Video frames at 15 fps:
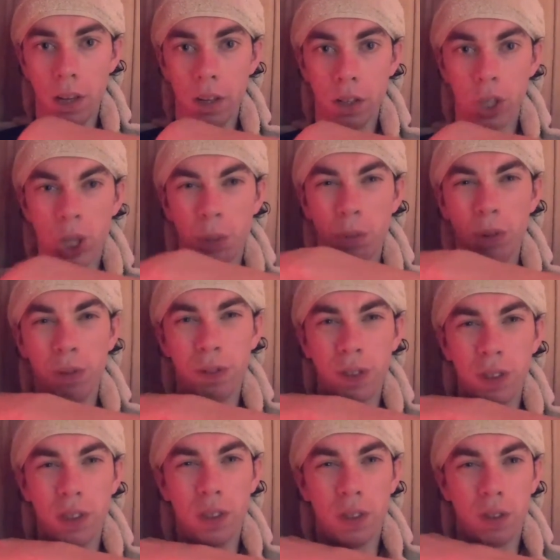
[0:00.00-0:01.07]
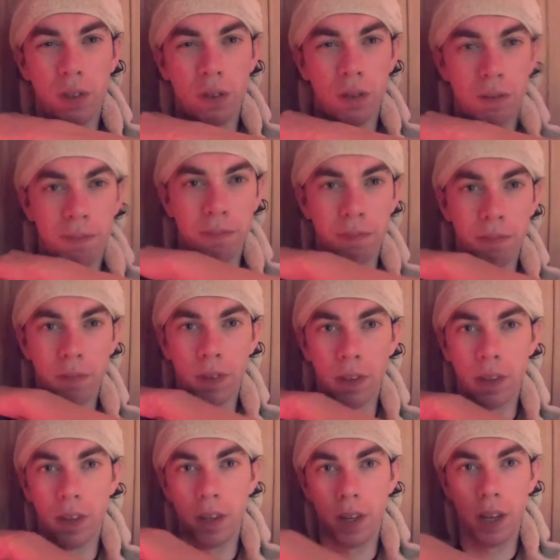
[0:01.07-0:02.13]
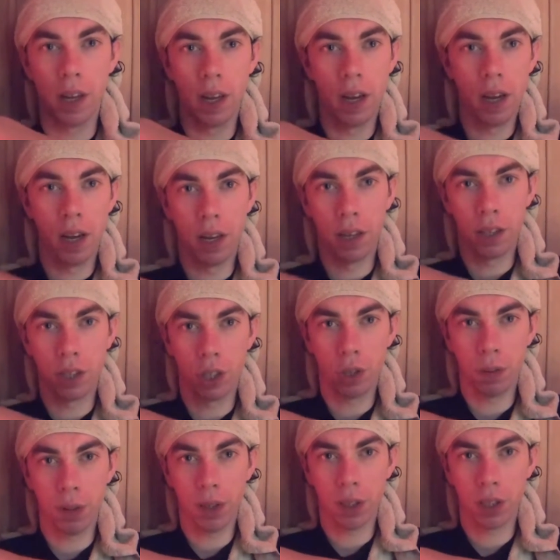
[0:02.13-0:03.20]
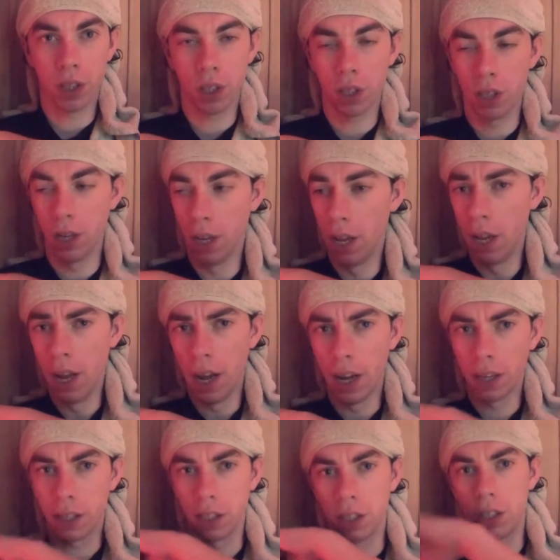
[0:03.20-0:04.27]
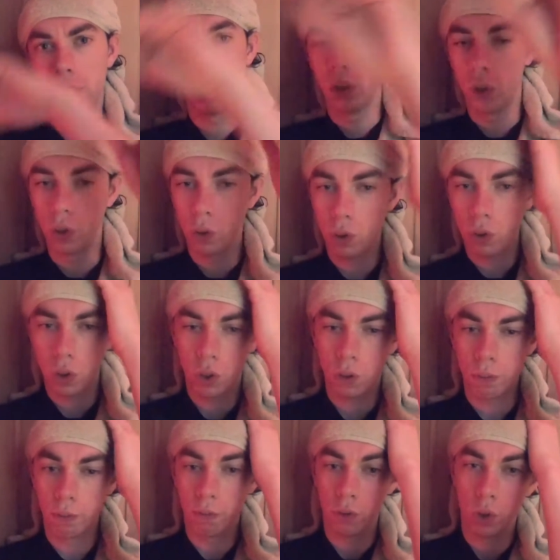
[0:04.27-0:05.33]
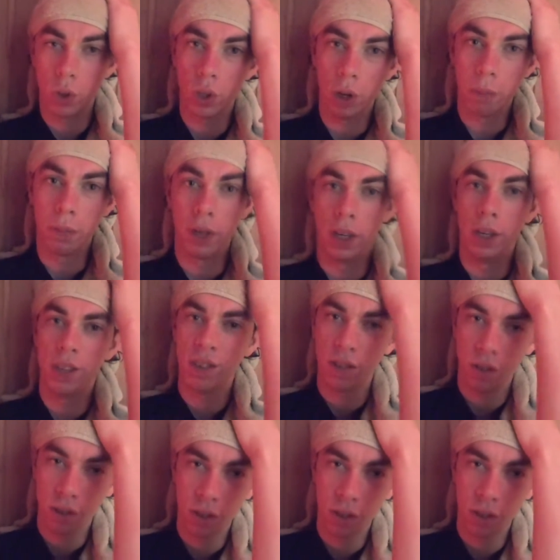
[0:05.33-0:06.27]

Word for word: Some of the accessories I can still use, some need